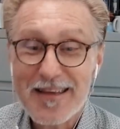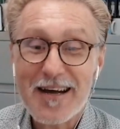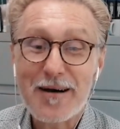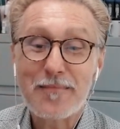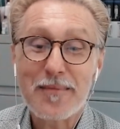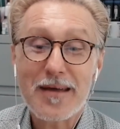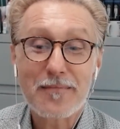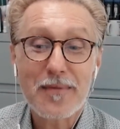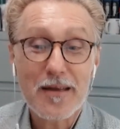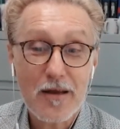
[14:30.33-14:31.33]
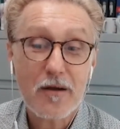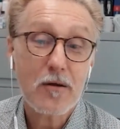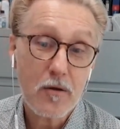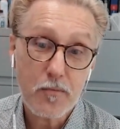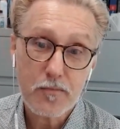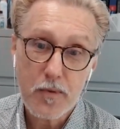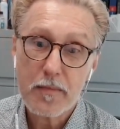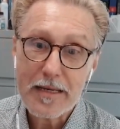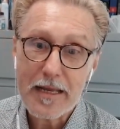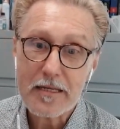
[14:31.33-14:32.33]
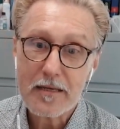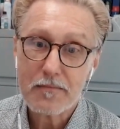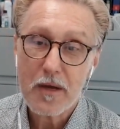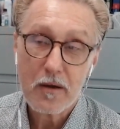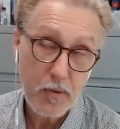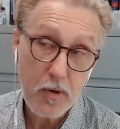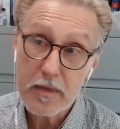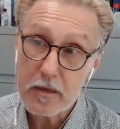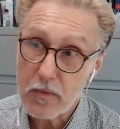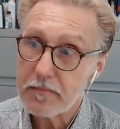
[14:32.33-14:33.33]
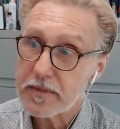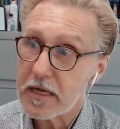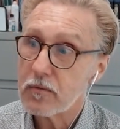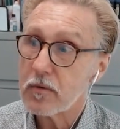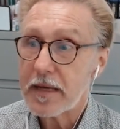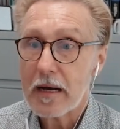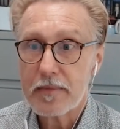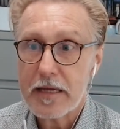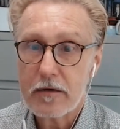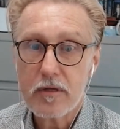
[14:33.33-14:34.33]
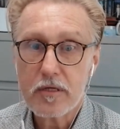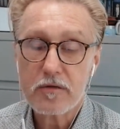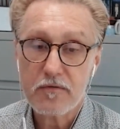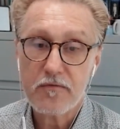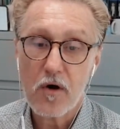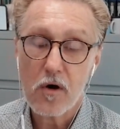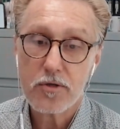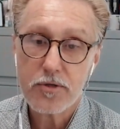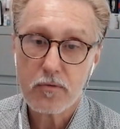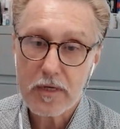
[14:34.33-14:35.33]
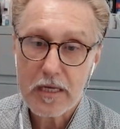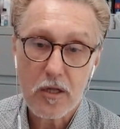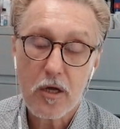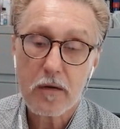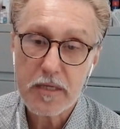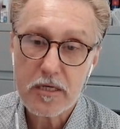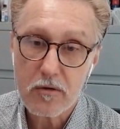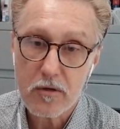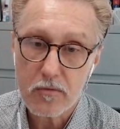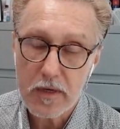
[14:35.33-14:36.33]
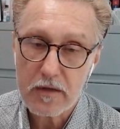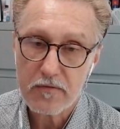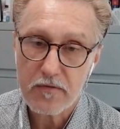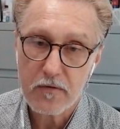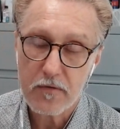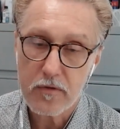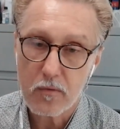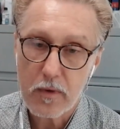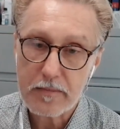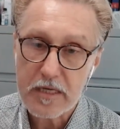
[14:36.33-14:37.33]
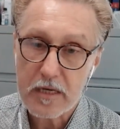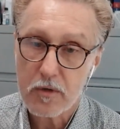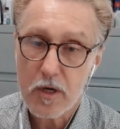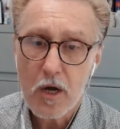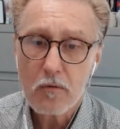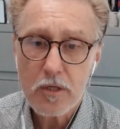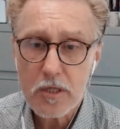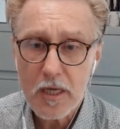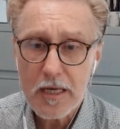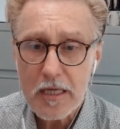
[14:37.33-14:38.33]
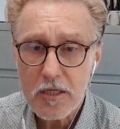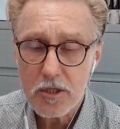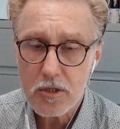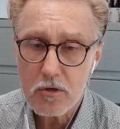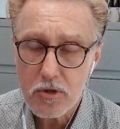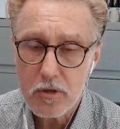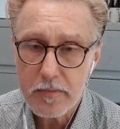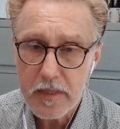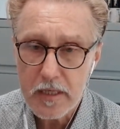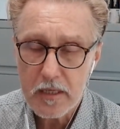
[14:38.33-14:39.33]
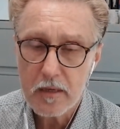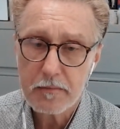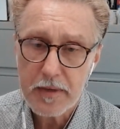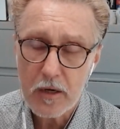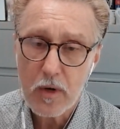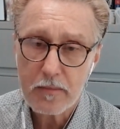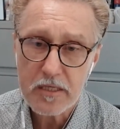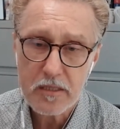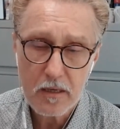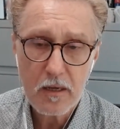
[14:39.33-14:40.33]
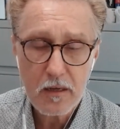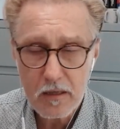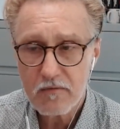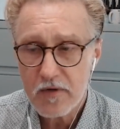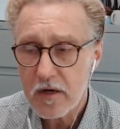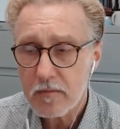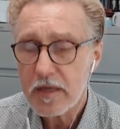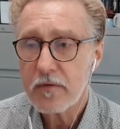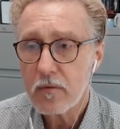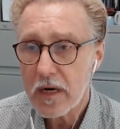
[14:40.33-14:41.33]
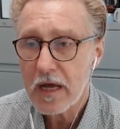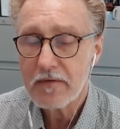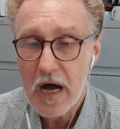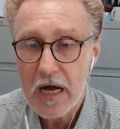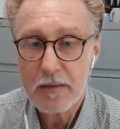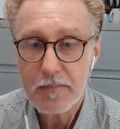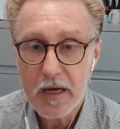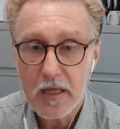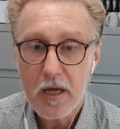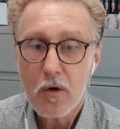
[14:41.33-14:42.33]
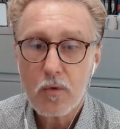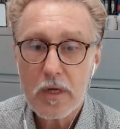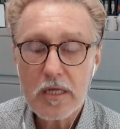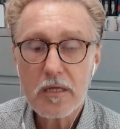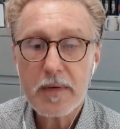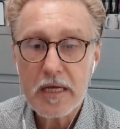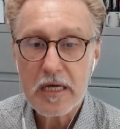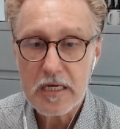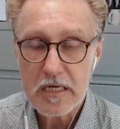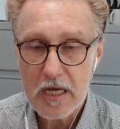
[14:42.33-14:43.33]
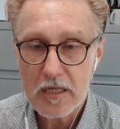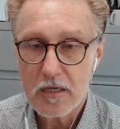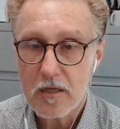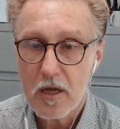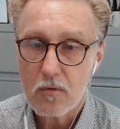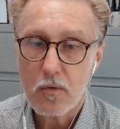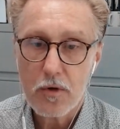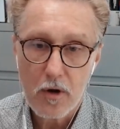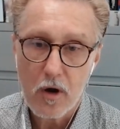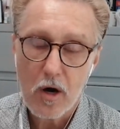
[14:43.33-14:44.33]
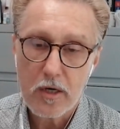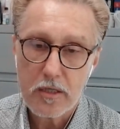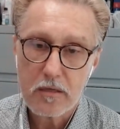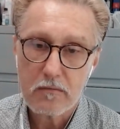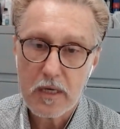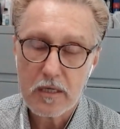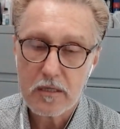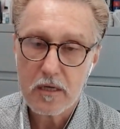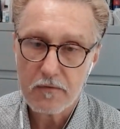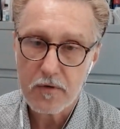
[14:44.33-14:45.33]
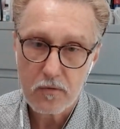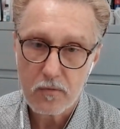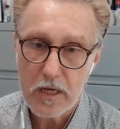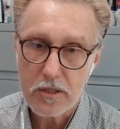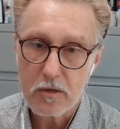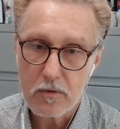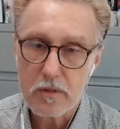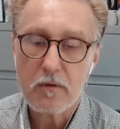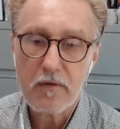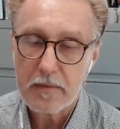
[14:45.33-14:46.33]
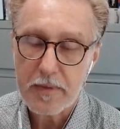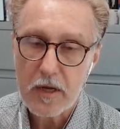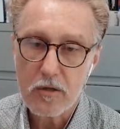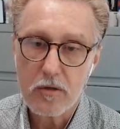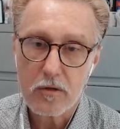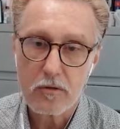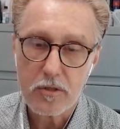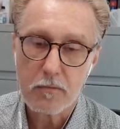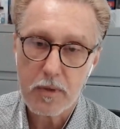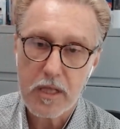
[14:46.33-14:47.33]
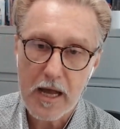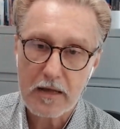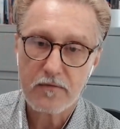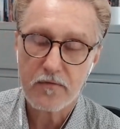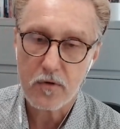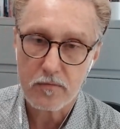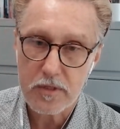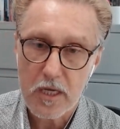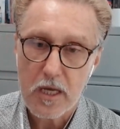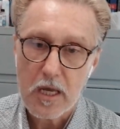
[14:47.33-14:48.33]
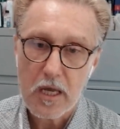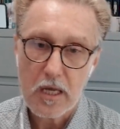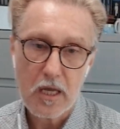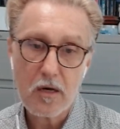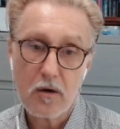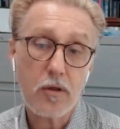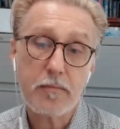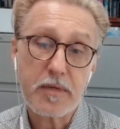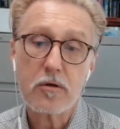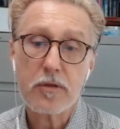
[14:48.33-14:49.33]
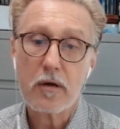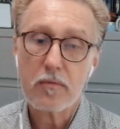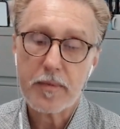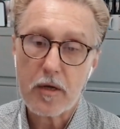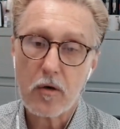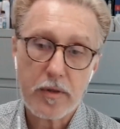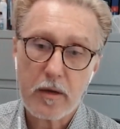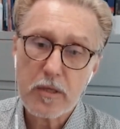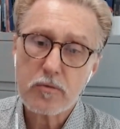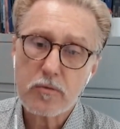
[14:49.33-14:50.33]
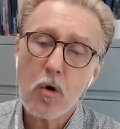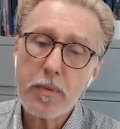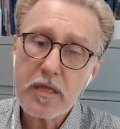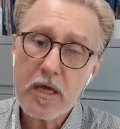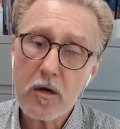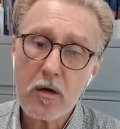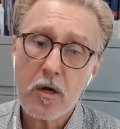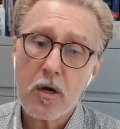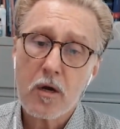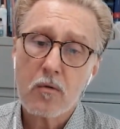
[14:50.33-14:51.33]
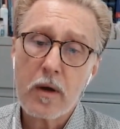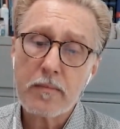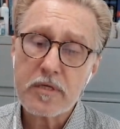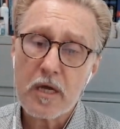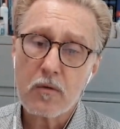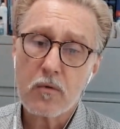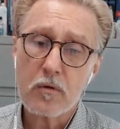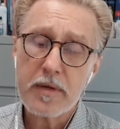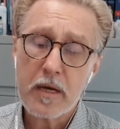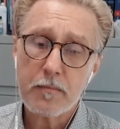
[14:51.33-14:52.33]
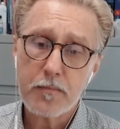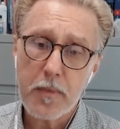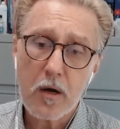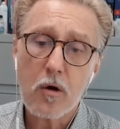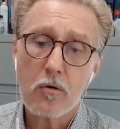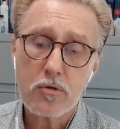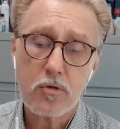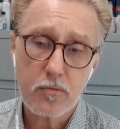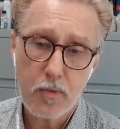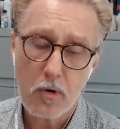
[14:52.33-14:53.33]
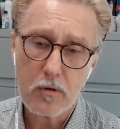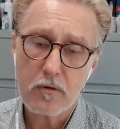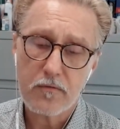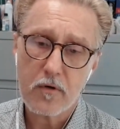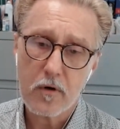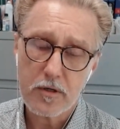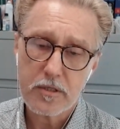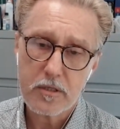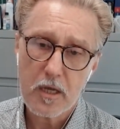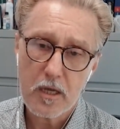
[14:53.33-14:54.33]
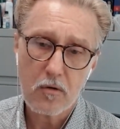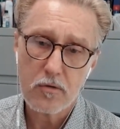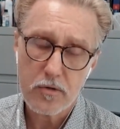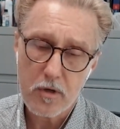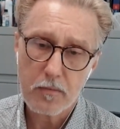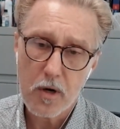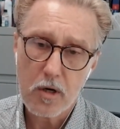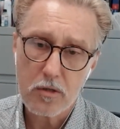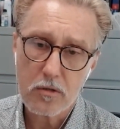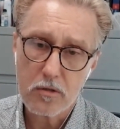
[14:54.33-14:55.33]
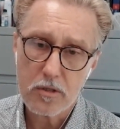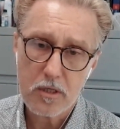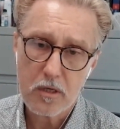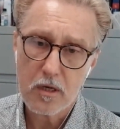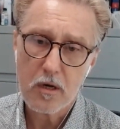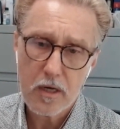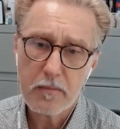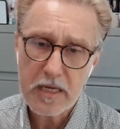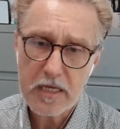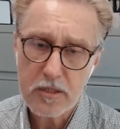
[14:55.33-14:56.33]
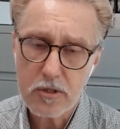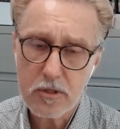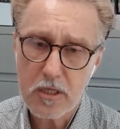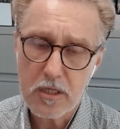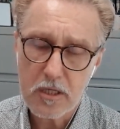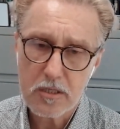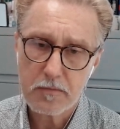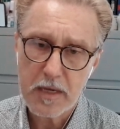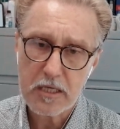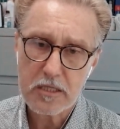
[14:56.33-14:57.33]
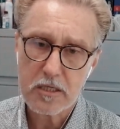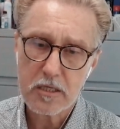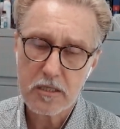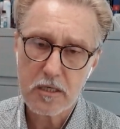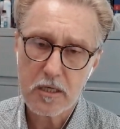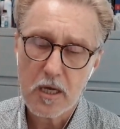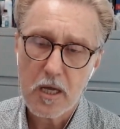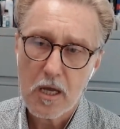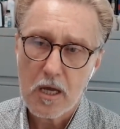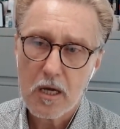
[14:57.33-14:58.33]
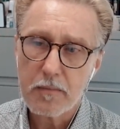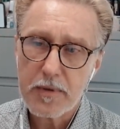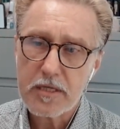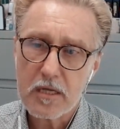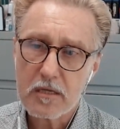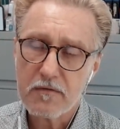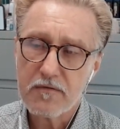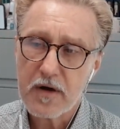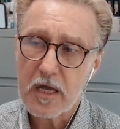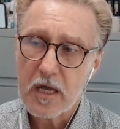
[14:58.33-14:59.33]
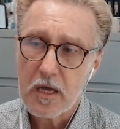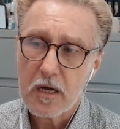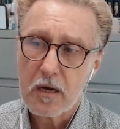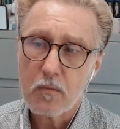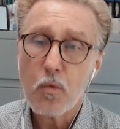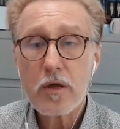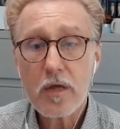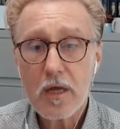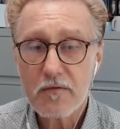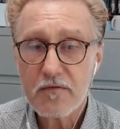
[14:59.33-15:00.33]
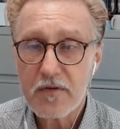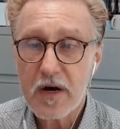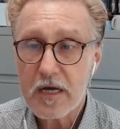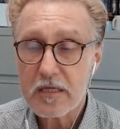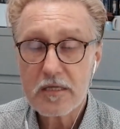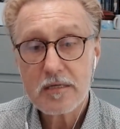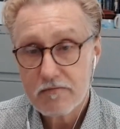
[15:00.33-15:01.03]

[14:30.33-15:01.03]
and our permanent website will be up later this fall. So we're getting a lot of material ready for their website. We're just getting into social media in a big way, because invariably, if we want to have a high impact, we need to be connected with our audience in many different ways. So we're developing all of those platforms and all the material that will be going there, because we're hoping that our website will be a go-to portal for our stakeholders, our partners, and anybody interested in this space to help identify where they can find,